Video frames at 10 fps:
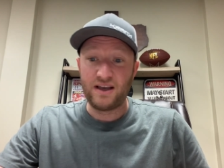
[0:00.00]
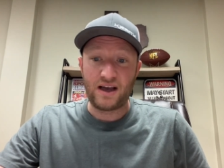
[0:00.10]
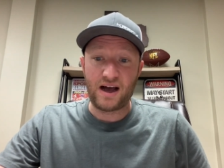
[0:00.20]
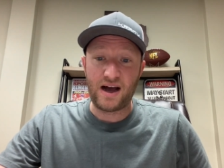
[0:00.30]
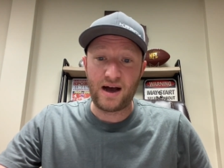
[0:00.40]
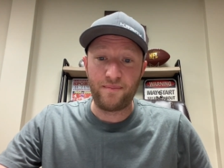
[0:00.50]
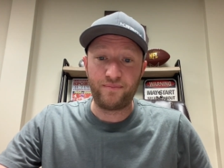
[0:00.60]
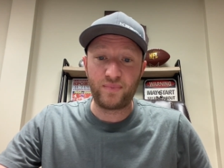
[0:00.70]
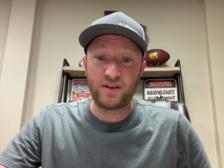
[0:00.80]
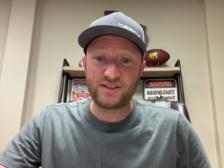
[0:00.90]

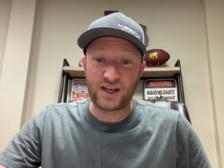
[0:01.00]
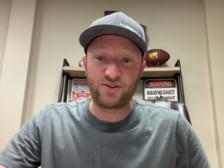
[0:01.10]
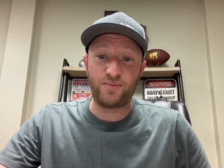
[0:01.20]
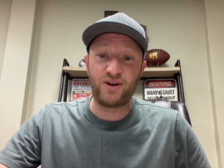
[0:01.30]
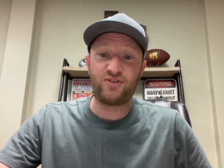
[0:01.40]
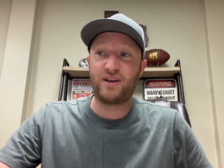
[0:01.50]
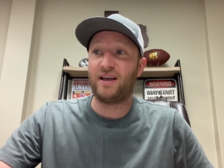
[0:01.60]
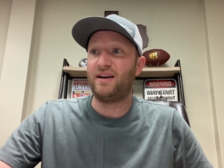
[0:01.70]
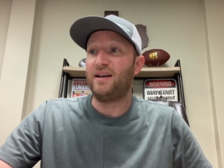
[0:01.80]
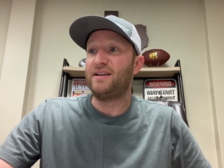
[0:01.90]
Um, Central
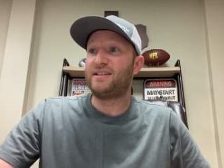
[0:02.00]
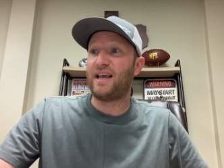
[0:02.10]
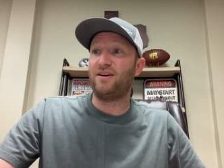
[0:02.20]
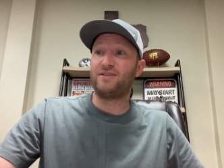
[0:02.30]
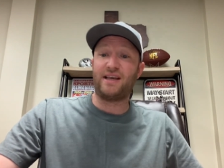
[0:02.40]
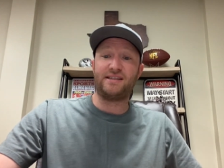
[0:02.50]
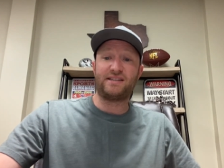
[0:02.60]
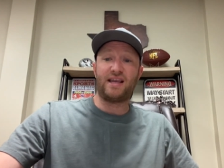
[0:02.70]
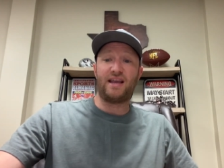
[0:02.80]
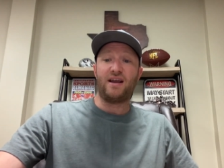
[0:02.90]
Michigan, San Jose
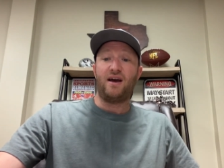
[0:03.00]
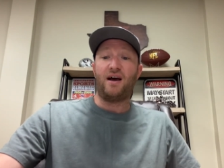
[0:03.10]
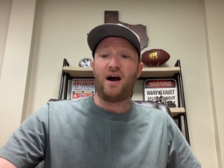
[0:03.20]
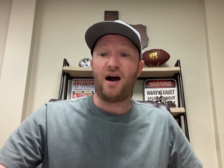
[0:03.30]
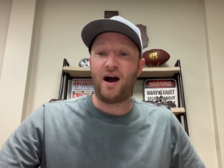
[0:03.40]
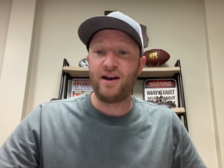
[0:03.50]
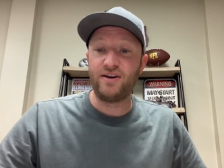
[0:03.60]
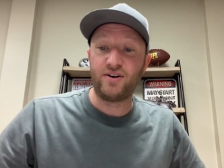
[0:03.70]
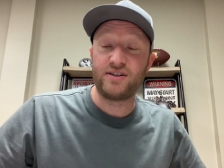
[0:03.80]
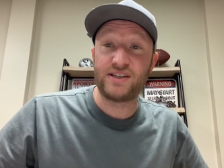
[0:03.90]
State,
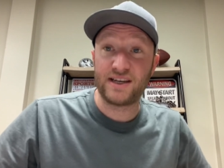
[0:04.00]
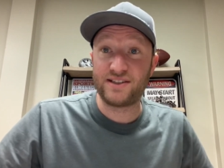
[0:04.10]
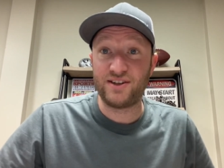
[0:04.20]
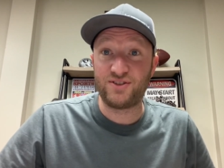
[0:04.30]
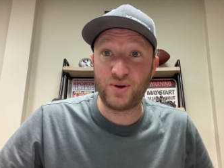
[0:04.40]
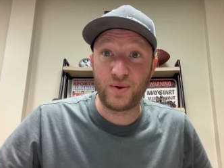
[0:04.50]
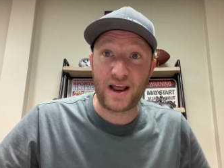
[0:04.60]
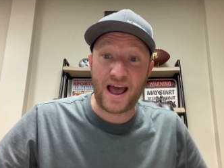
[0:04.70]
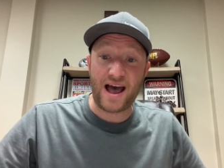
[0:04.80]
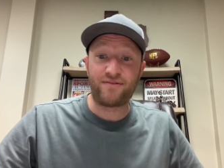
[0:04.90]
under 62 and a
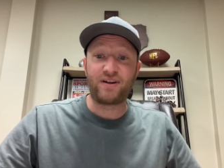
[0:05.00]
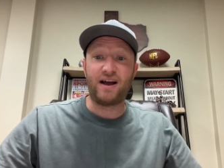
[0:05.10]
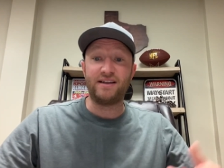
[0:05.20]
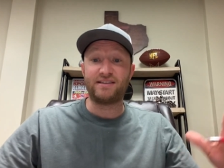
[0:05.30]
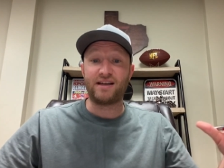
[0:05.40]
half, guys.